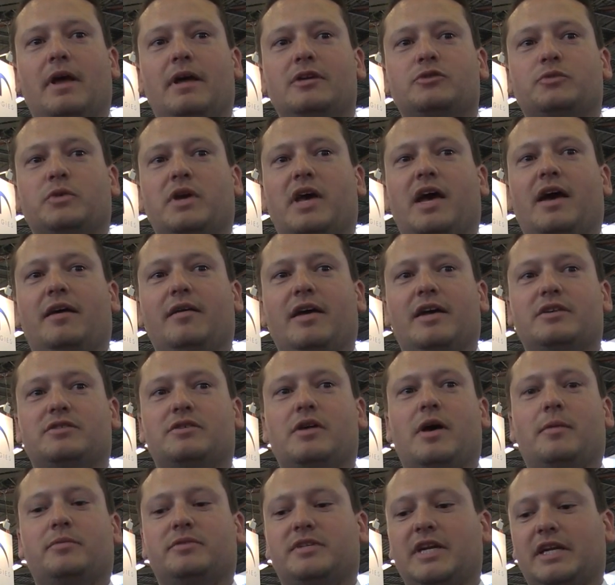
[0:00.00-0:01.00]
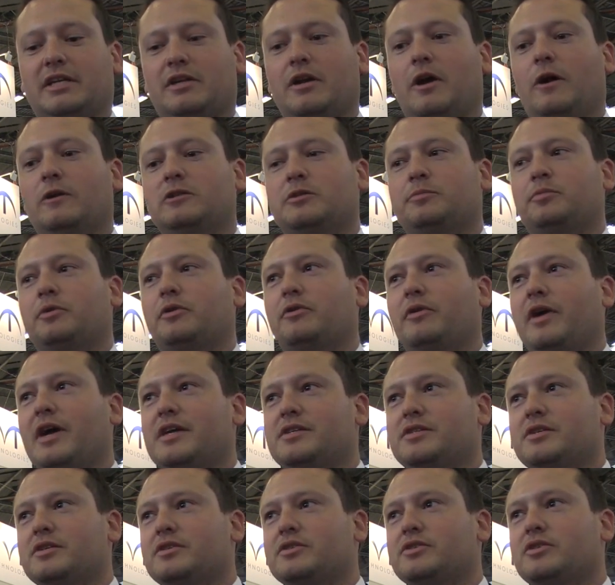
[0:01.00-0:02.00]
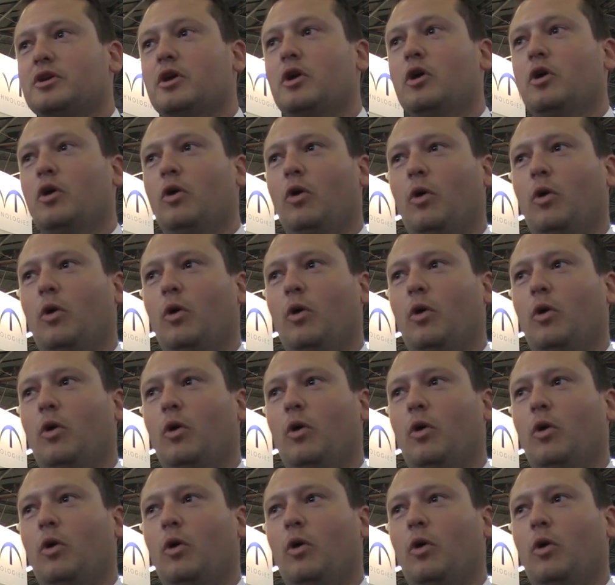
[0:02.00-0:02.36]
as that technology progresses,